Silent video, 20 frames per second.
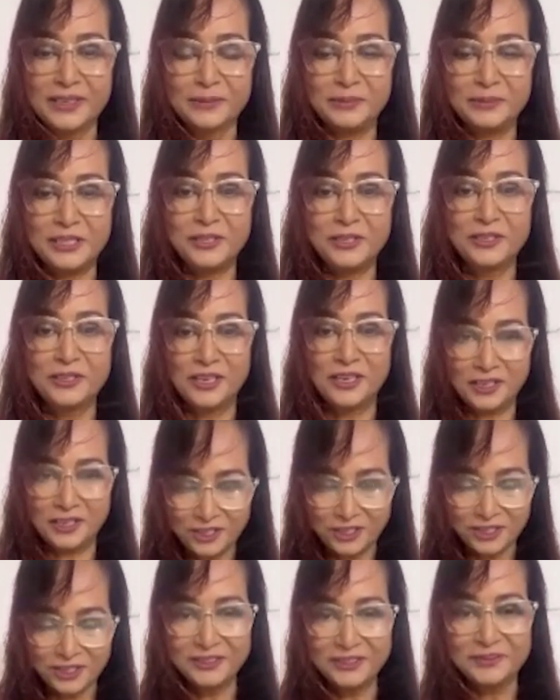
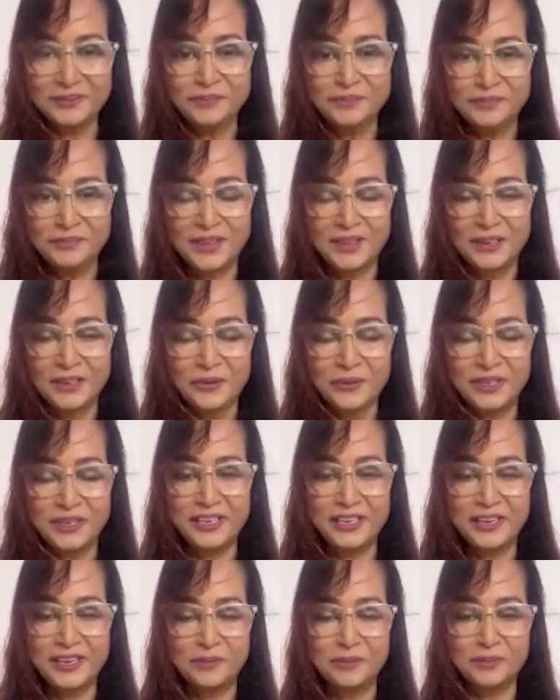introduction,
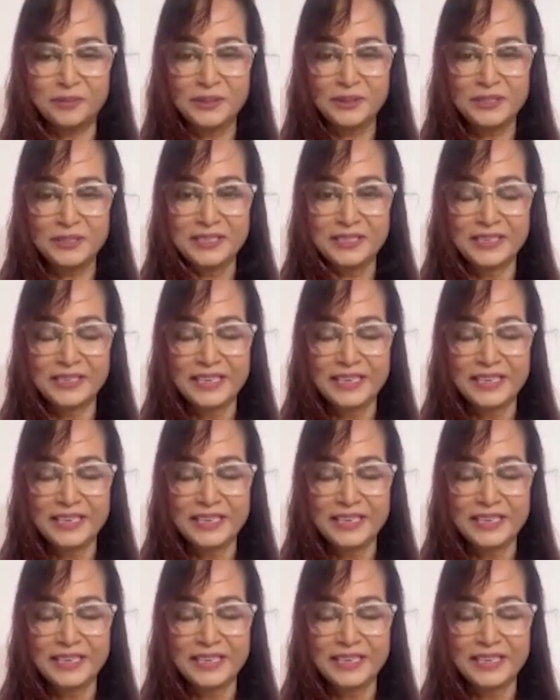really humbled.